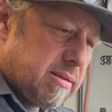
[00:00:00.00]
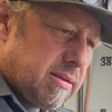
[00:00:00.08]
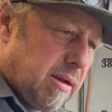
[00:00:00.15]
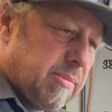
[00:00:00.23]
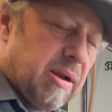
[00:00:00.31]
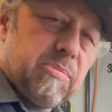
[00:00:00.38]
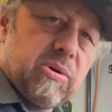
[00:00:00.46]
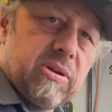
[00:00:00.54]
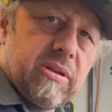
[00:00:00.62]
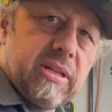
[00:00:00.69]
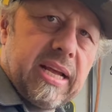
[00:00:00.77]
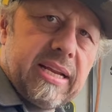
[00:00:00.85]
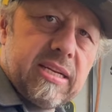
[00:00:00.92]
might put a
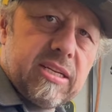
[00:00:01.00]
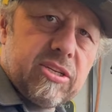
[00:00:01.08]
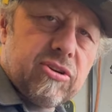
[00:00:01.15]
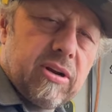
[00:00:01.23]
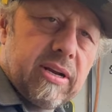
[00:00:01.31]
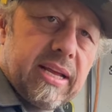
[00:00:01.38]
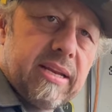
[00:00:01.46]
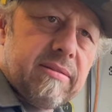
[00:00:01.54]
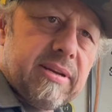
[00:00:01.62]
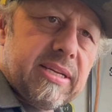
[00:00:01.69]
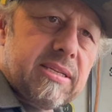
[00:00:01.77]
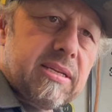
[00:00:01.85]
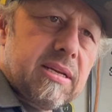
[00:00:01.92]
little light in the trunk
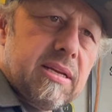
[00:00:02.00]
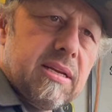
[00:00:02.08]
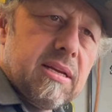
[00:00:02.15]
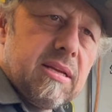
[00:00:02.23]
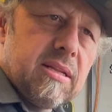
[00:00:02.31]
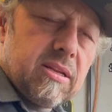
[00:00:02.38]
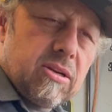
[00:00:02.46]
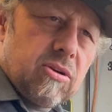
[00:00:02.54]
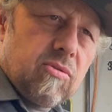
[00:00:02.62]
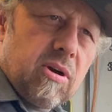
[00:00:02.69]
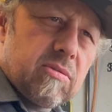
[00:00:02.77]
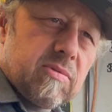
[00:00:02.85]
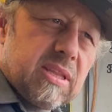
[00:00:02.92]
anyways. It'll go
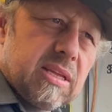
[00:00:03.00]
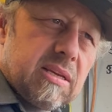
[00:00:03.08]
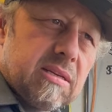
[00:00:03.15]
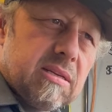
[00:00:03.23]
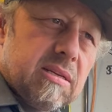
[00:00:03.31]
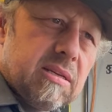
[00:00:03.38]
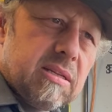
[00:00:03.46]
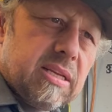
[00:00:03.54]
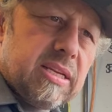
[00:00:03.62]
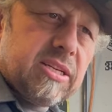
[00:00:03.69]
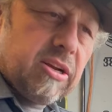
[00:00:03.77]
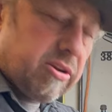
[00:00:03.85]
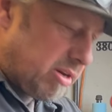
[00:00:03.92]
on with the
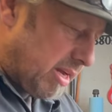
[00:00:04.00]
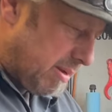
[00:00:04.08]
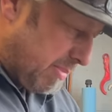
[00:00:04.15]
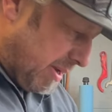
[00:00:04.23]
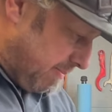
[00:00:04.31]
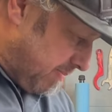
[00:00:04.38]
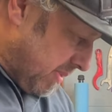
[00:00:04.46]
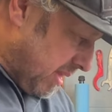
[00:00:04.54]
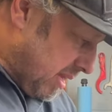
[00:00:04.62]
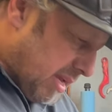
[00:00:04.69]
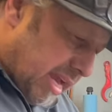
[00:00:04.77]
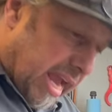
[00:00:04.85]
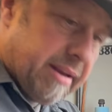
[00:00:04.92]
interior light. But
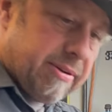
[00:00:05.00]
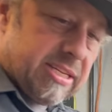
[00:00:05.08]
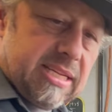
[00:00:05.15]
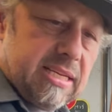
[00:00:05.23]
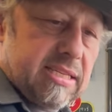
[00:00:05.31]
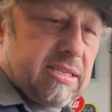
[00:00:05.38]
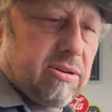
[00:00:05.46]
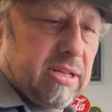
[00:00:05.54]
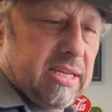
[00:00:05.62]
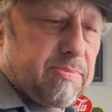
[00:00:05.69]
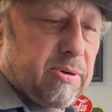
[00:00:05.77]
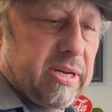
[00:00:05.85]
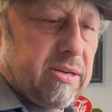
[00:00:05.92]
anyways, that's
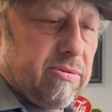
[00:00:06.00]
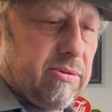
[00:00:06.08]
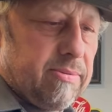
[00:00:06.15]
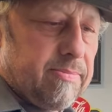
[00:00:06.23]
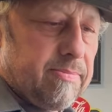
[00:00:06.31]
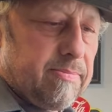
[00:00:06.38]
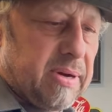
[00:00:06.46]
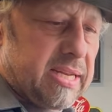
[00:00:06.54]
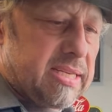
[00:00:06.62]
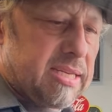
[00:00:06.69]
pretty cool. So